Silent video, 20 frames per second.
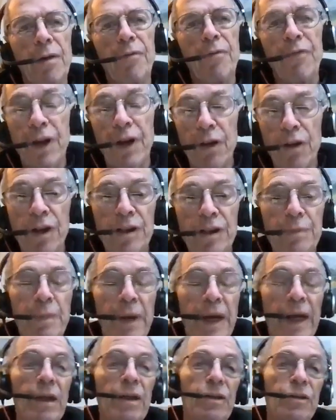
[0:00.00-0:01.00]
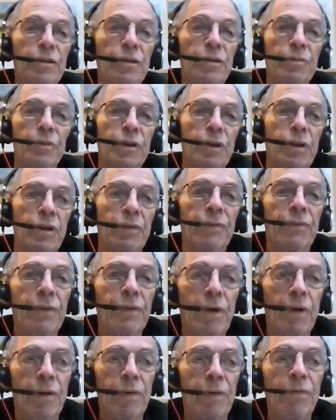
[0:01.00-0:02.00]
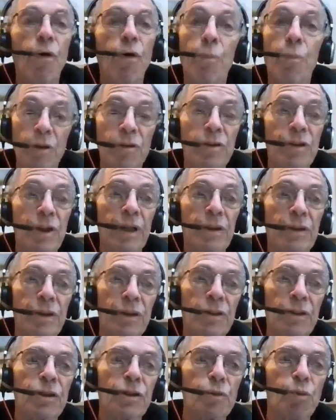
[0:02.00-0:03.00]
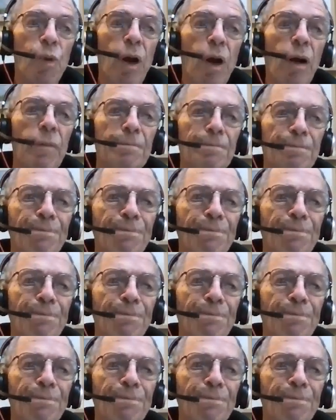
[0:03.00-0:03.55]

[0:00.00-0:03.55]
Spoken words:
various mechanisms of homeostasis as well.